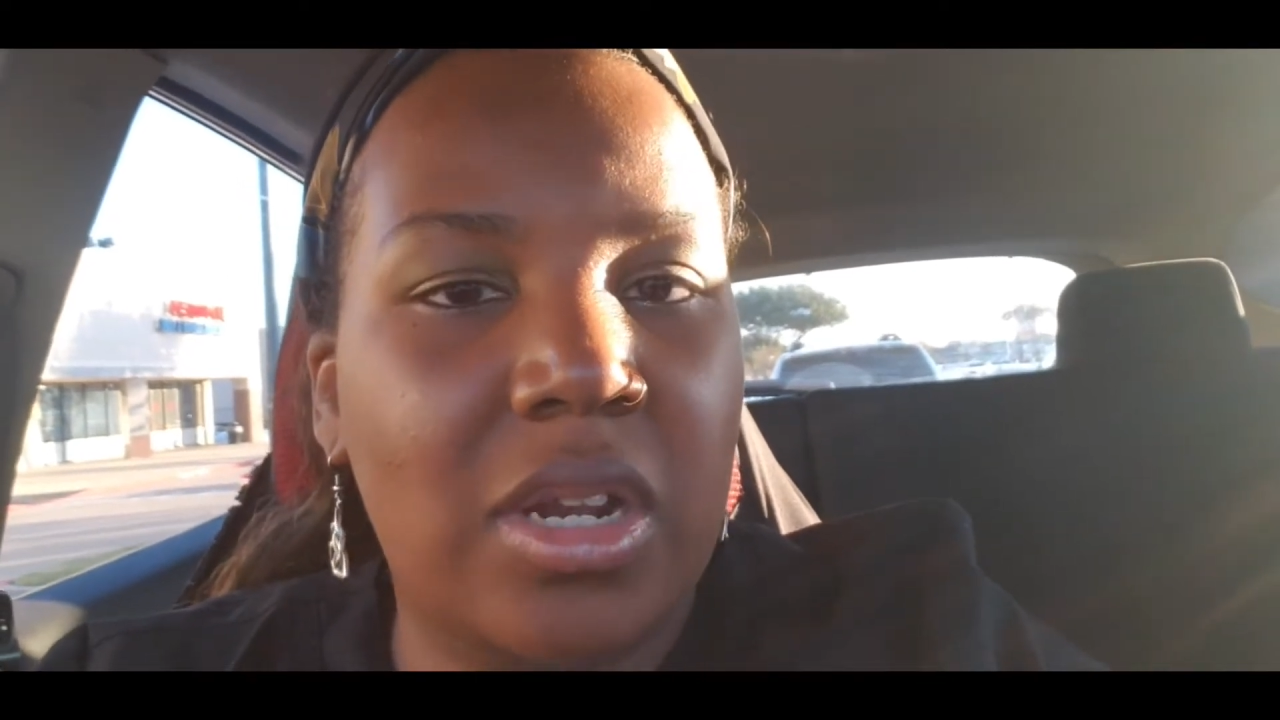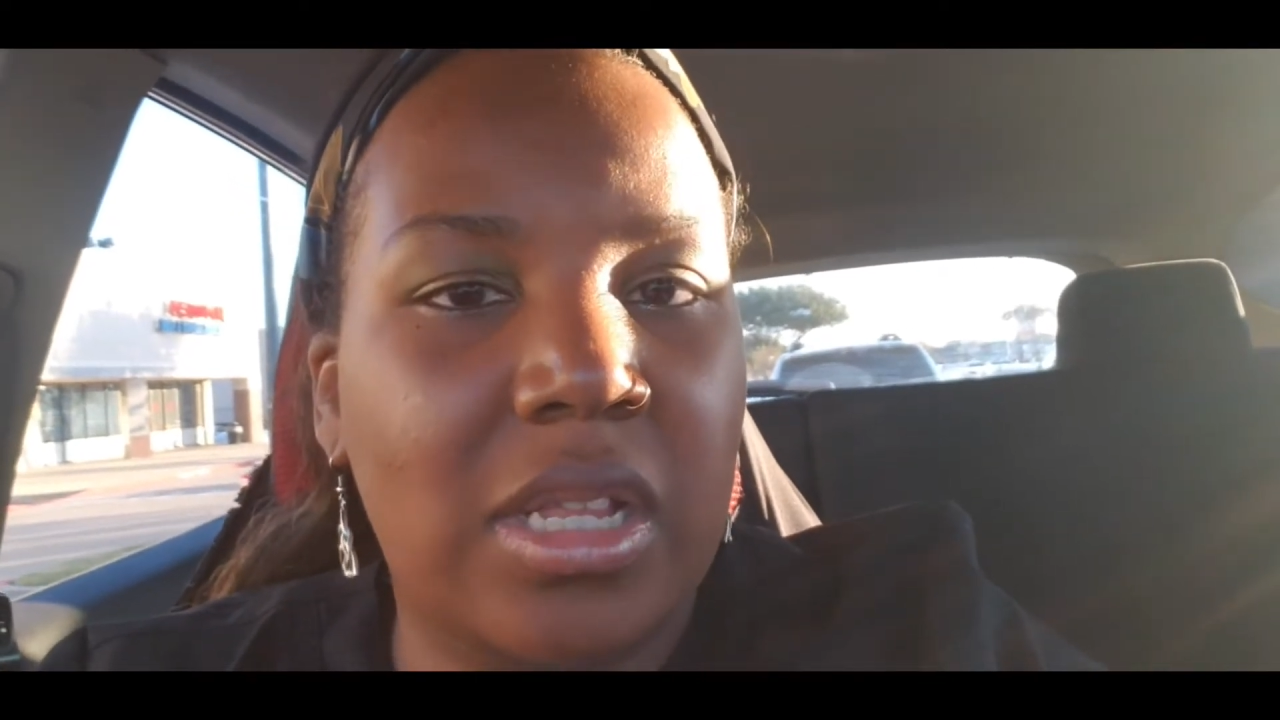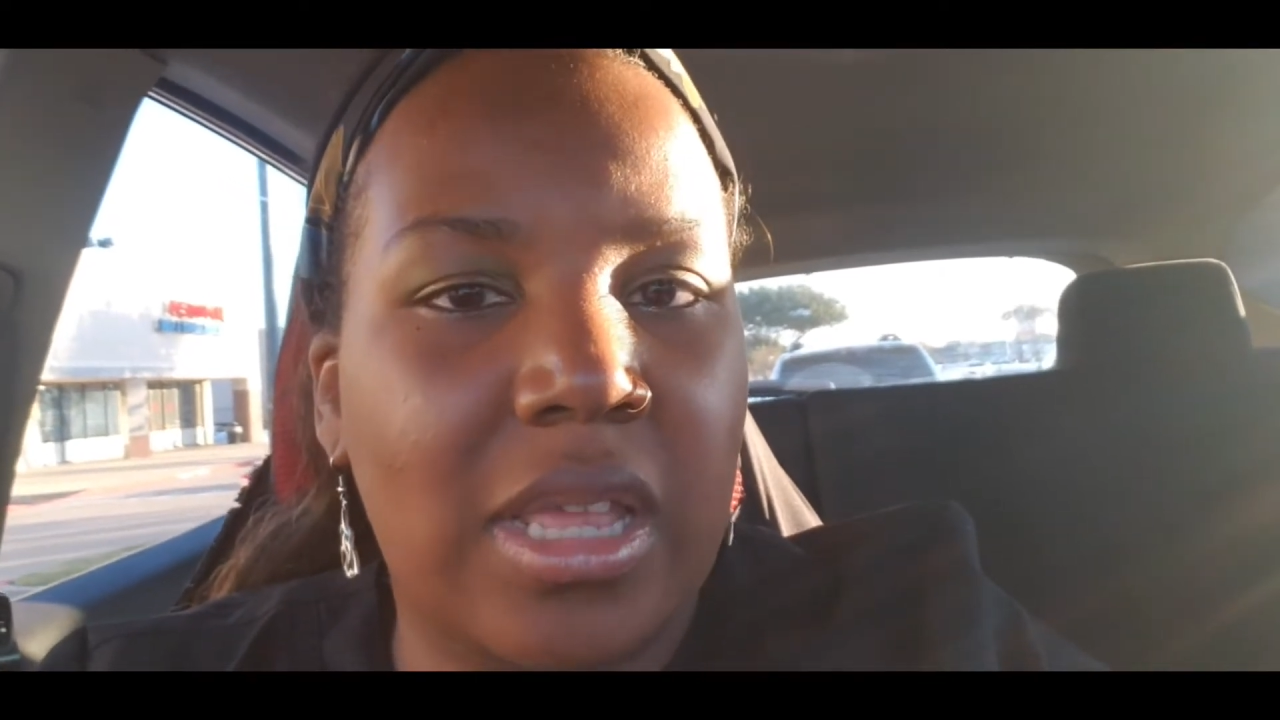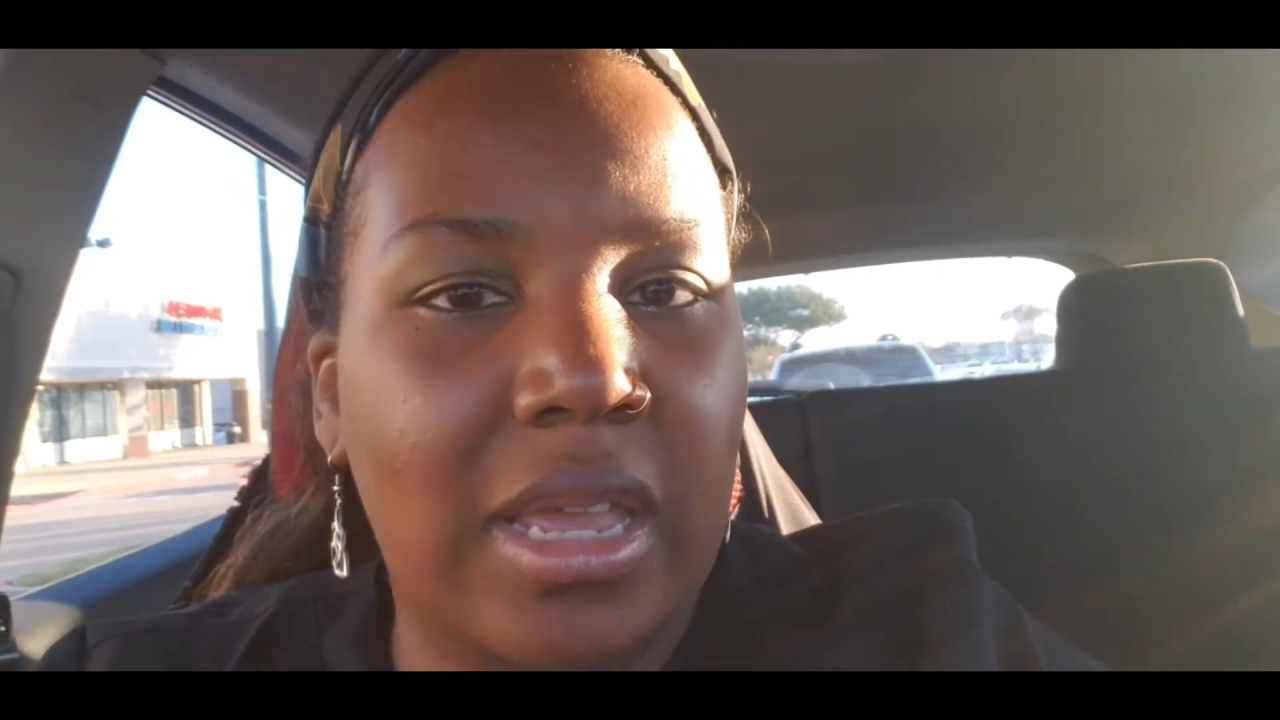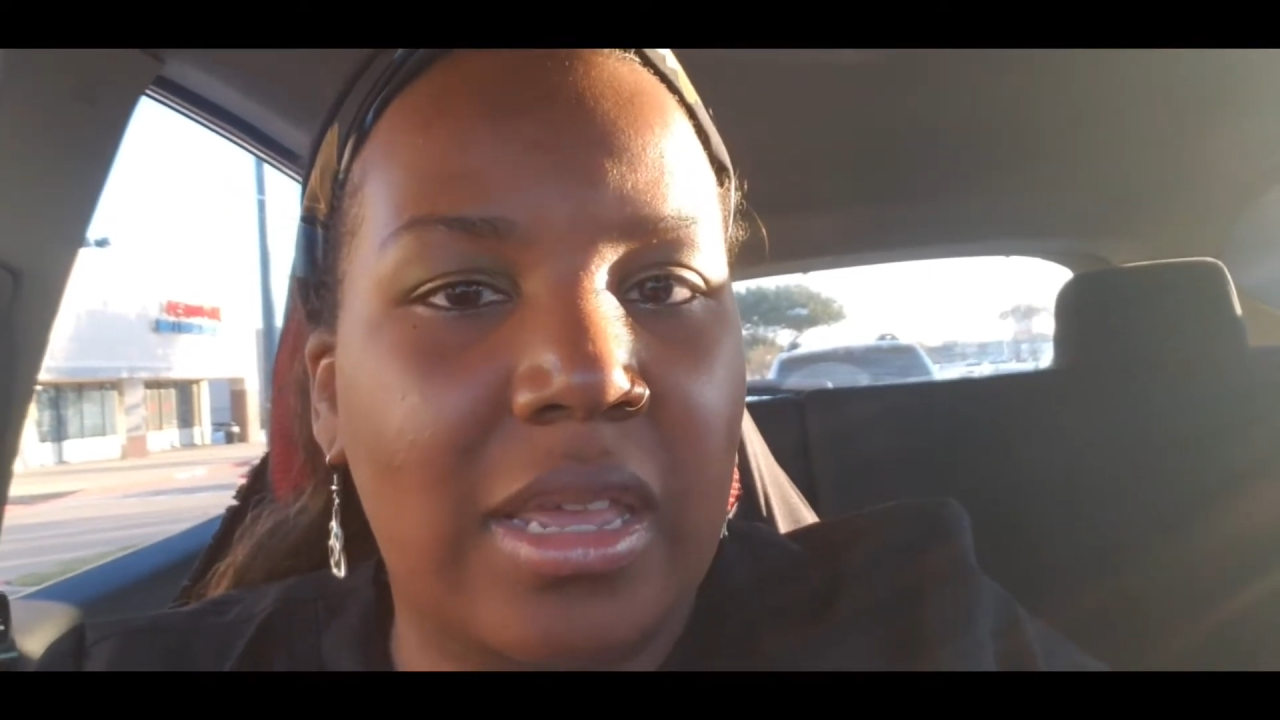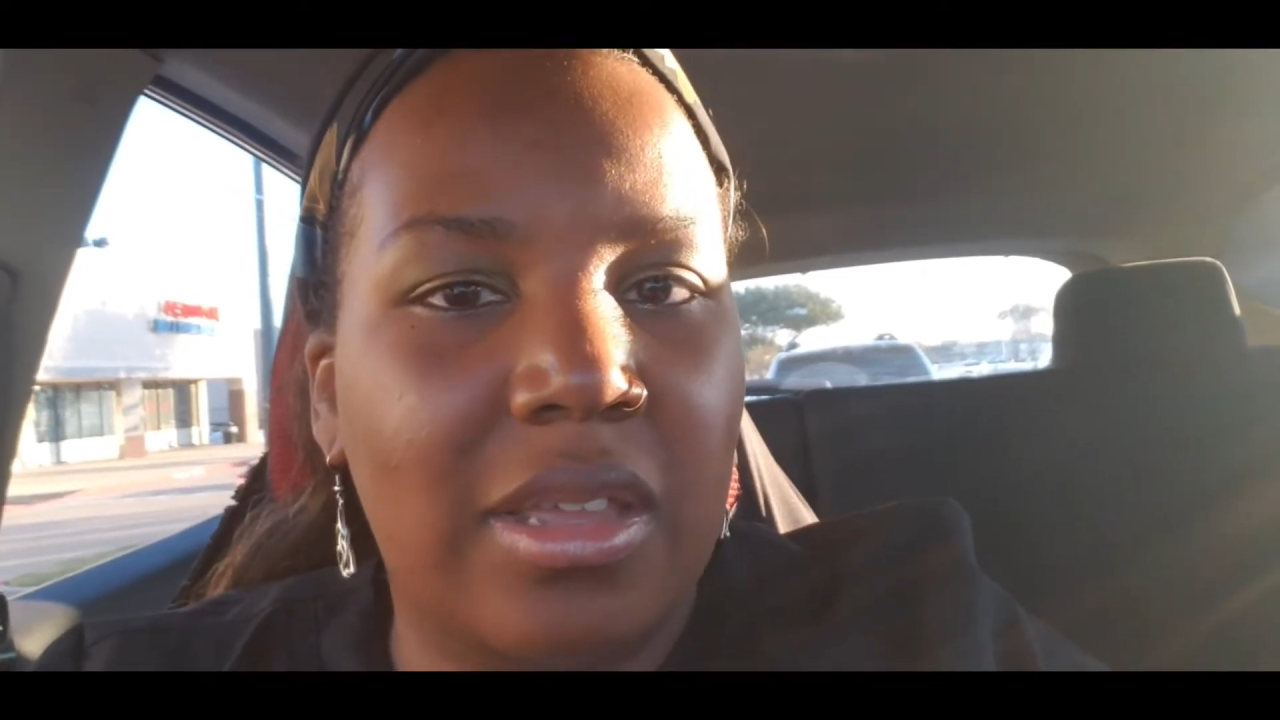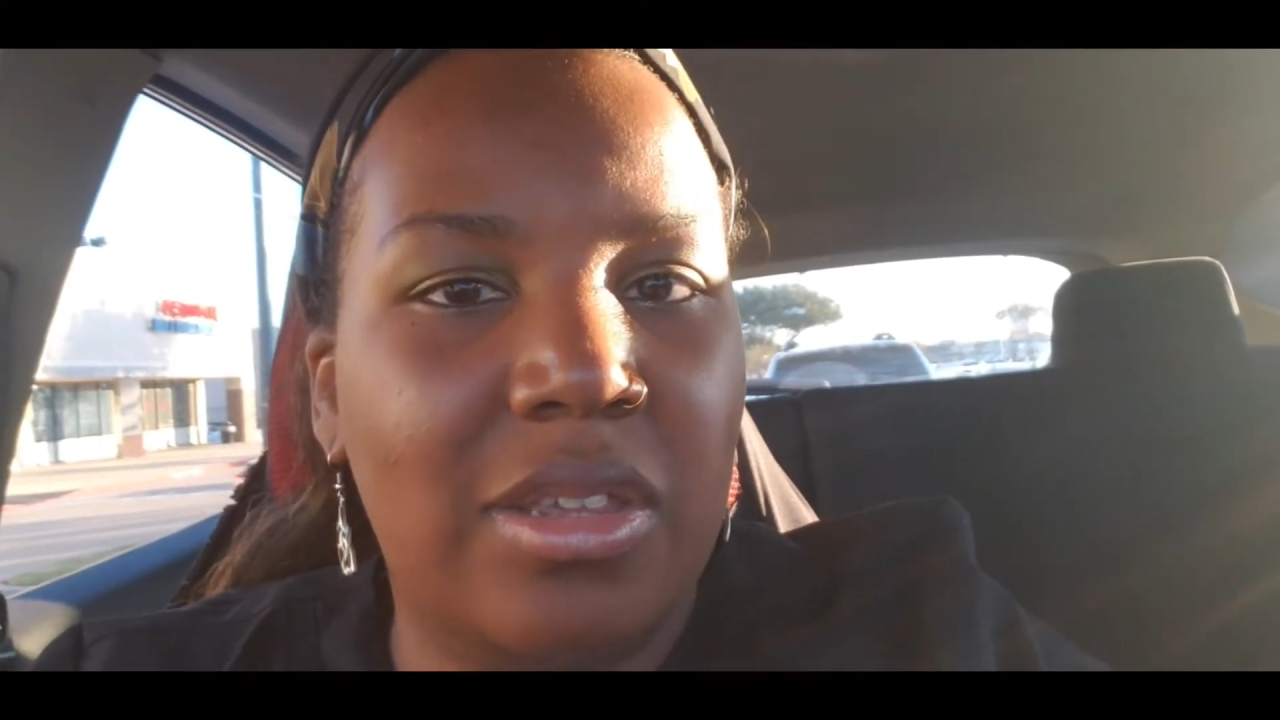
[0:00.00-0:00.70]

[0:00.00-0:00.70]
to like it.